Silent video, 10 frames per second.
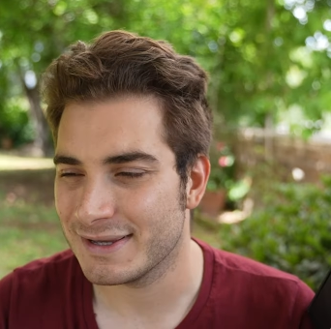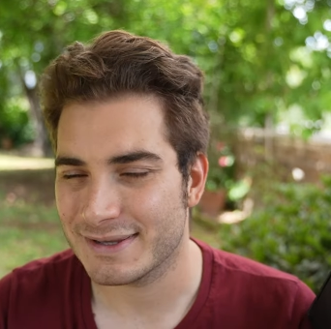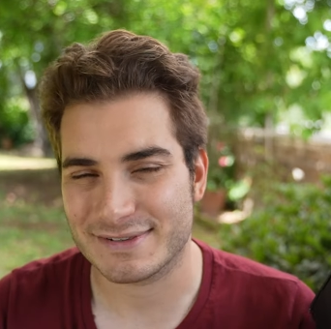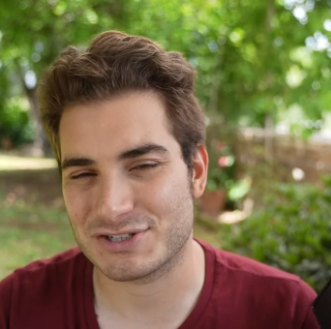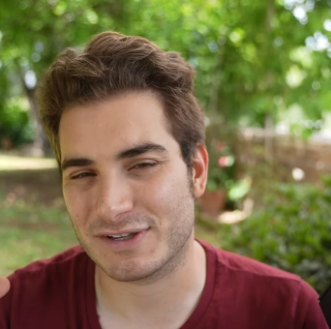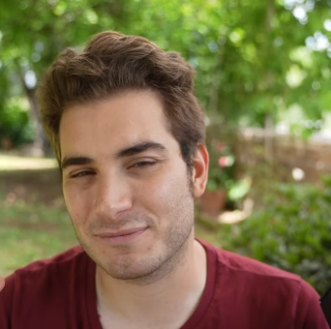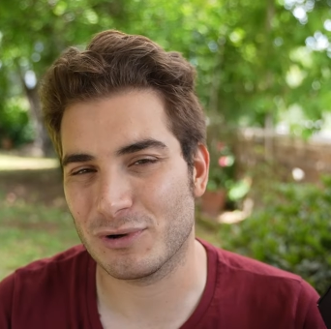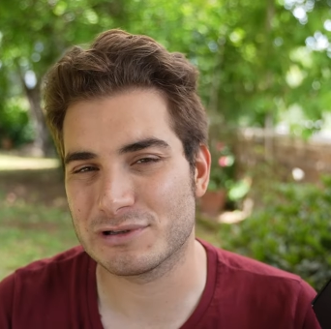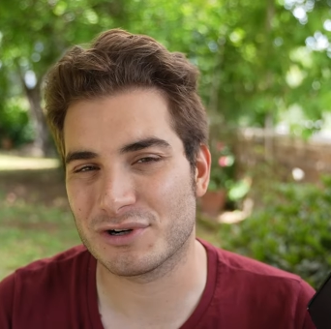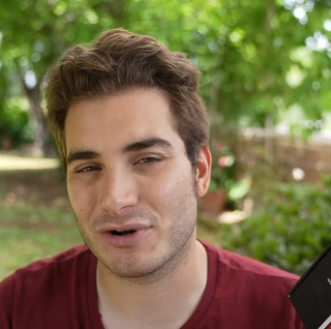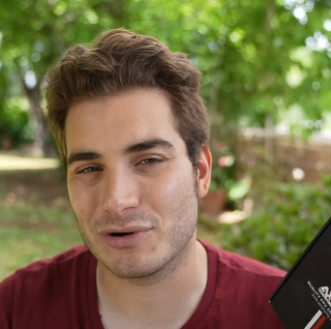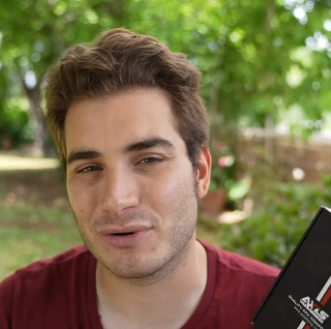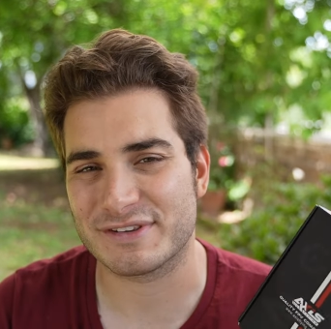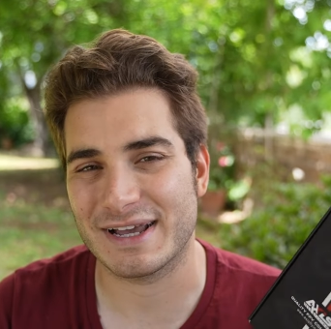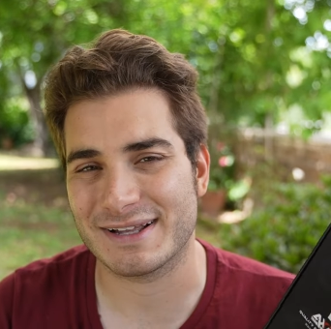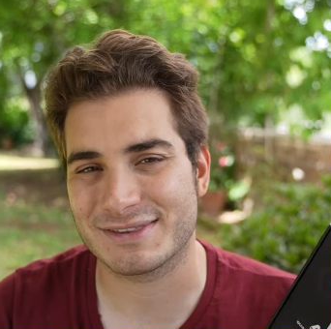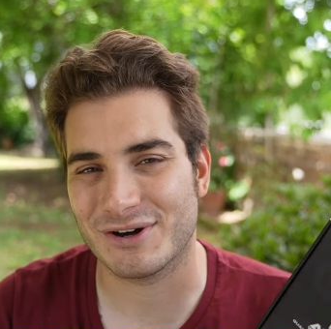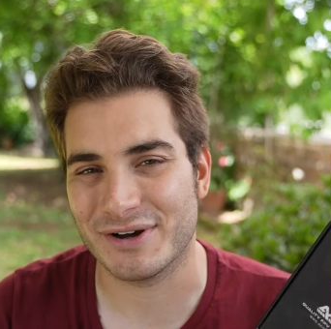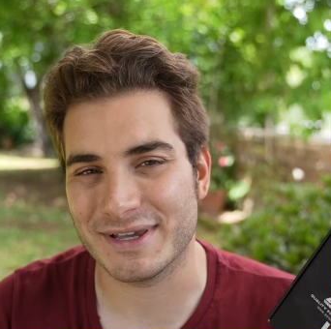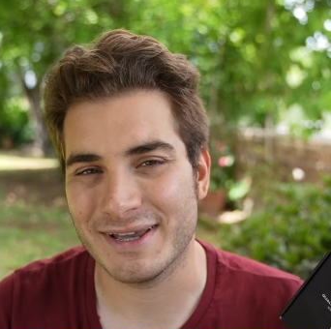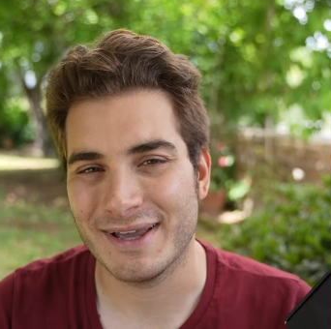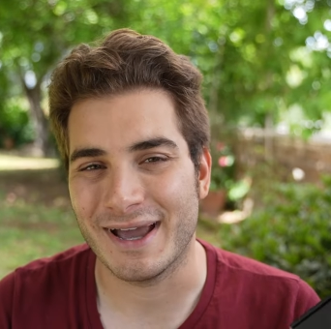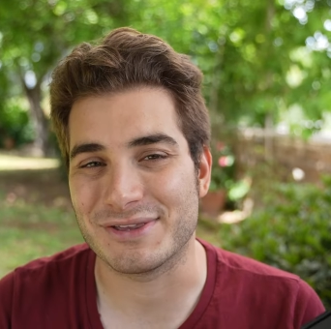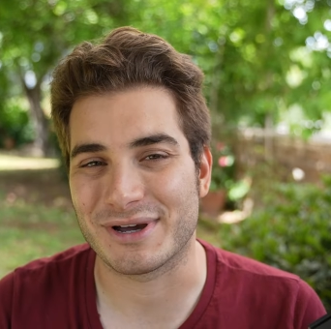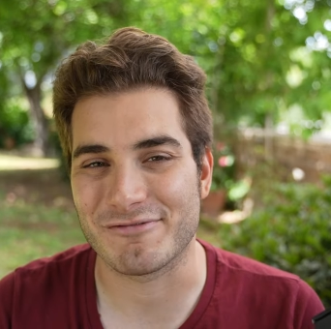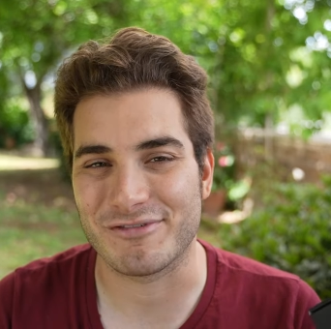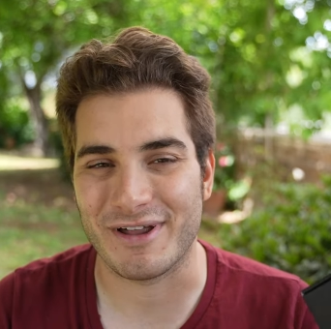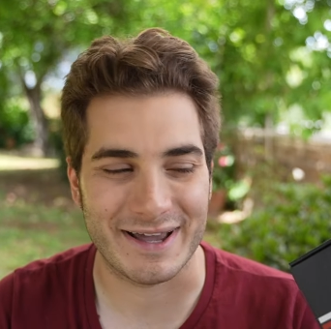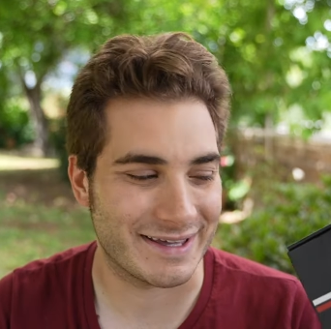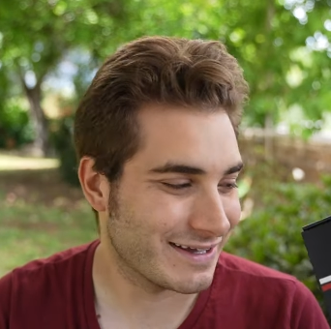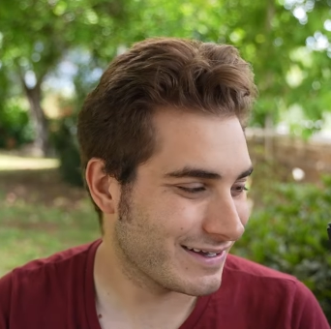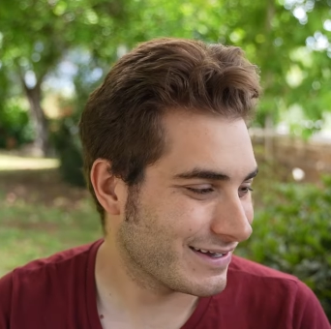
Such a small drone looks like a toy and you can fly